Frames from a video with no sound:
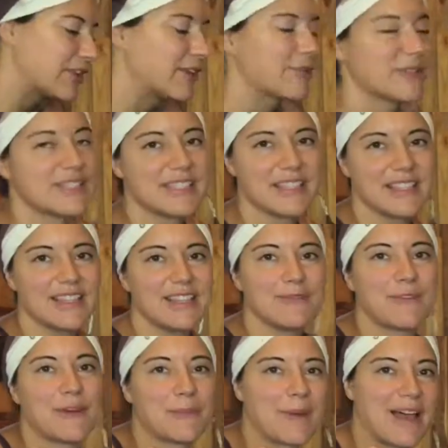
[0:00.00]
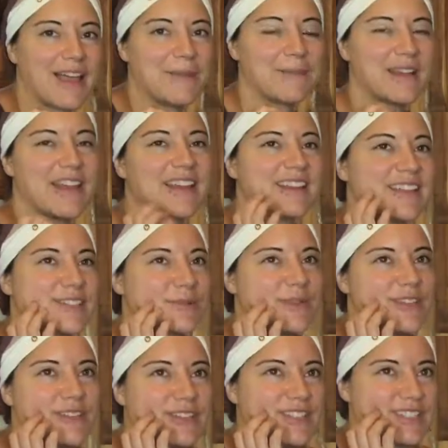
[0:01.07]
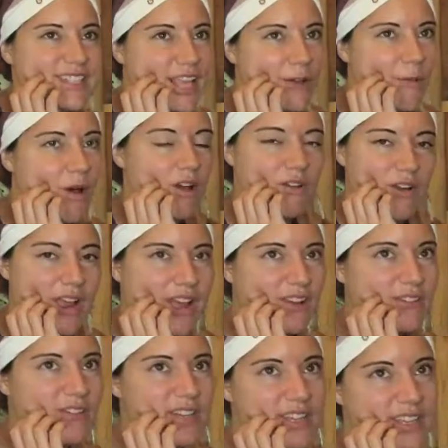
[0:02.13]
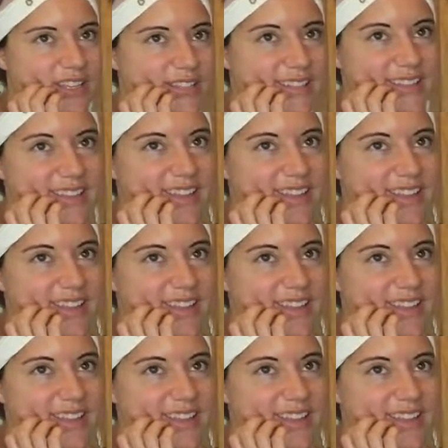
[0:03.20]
think we're silly for buying bananas when you can just like walk around and